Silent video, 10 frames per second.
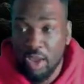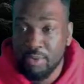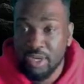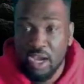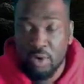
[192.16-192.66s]
with
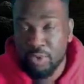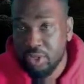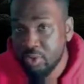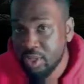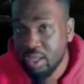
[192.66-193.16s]

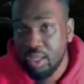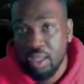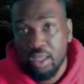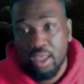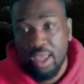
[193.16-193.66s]
Nagoriyuki
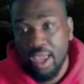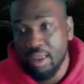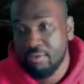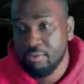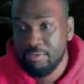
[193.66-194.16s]

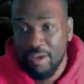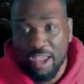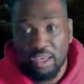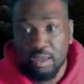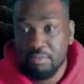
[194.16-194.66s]
and
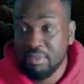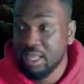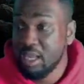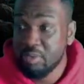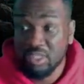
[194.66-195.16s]
fighting him,
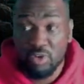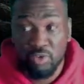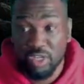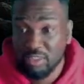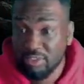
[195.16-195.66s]
he was
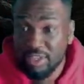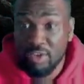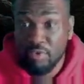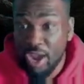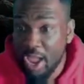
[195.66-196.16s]
aggressively
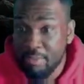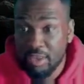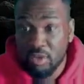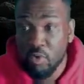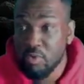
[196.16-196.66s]

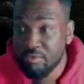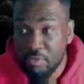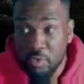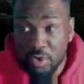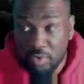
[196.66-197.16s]
grabbing, going
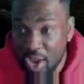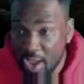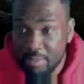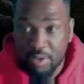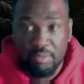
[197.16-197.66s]
forward,
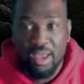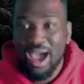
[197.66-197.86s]
grabbing him.